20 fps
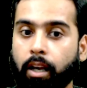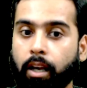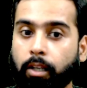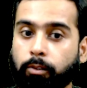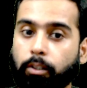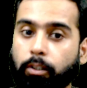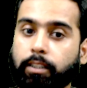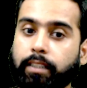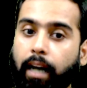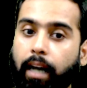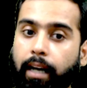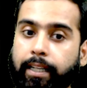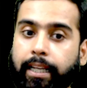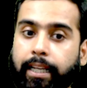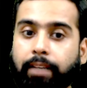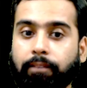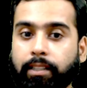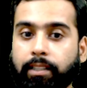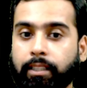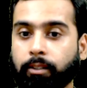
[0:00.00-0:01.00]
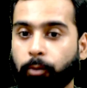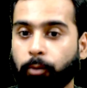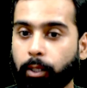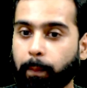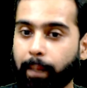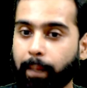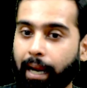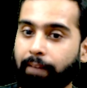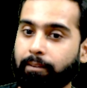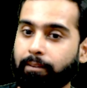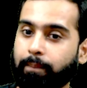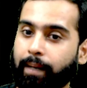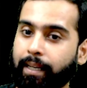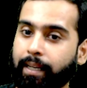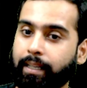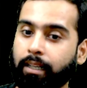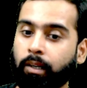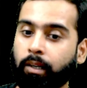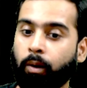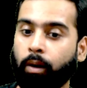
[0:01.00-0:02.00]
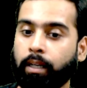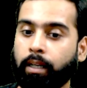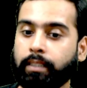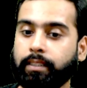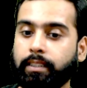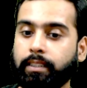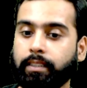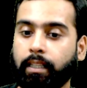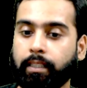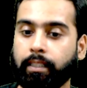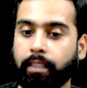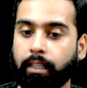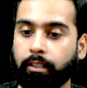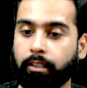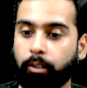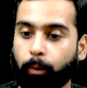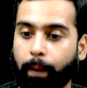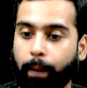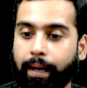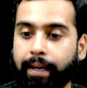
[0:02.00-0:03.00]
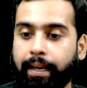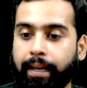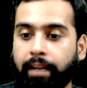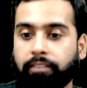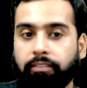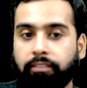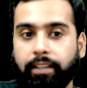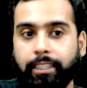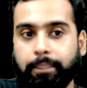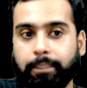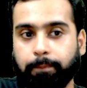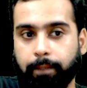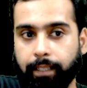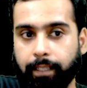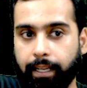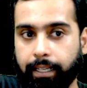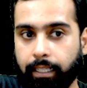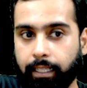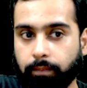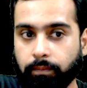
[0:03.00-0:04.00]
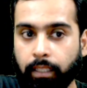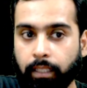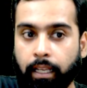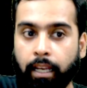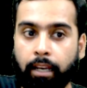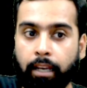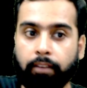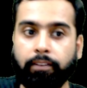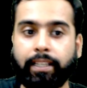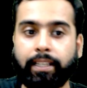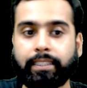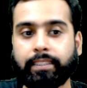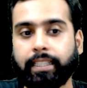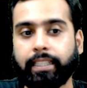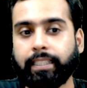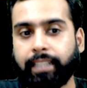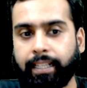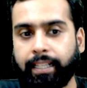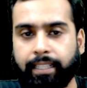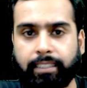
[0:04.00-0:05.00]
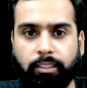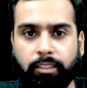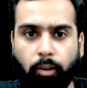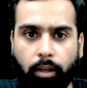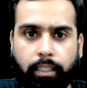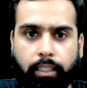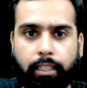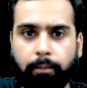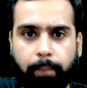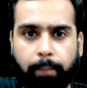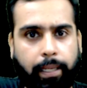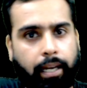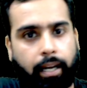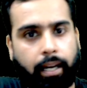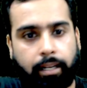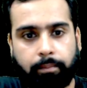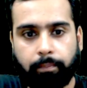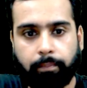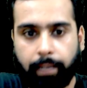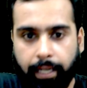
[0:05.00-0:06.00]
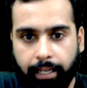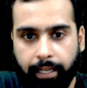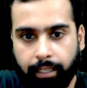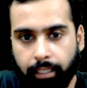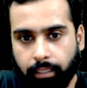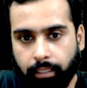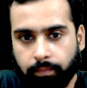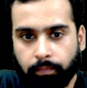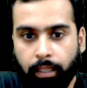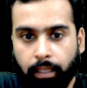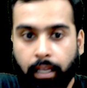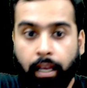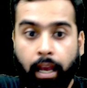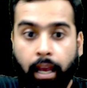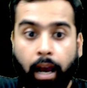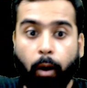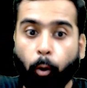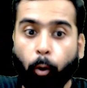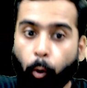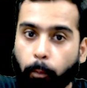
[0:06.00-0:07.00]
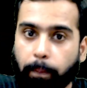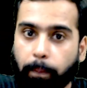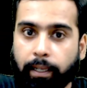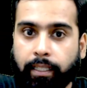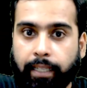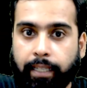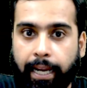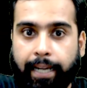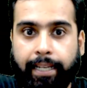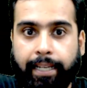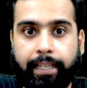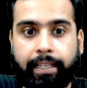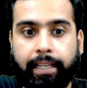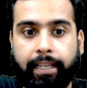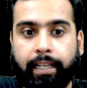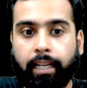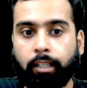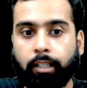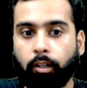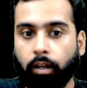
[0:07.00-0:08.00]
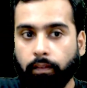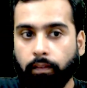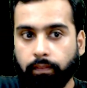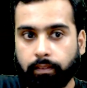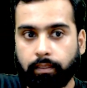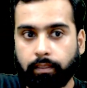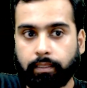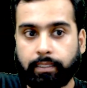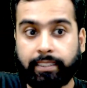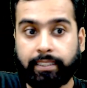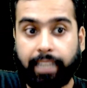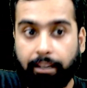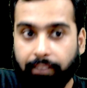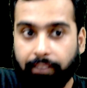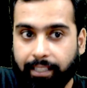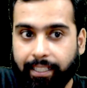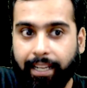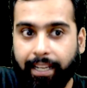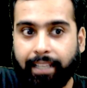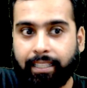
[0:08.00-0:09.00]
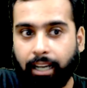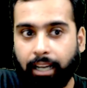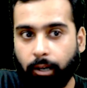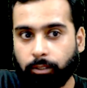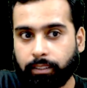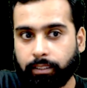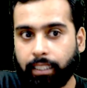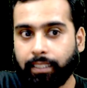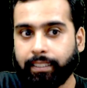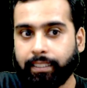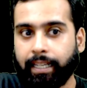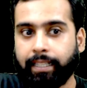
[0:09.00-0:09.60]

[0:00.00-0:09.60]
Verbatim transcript: So starting with the good private medical colleges under 12 lakh fees per annum, we see that is Dr. B.R. Ambedkar, open category cutoff 70,000.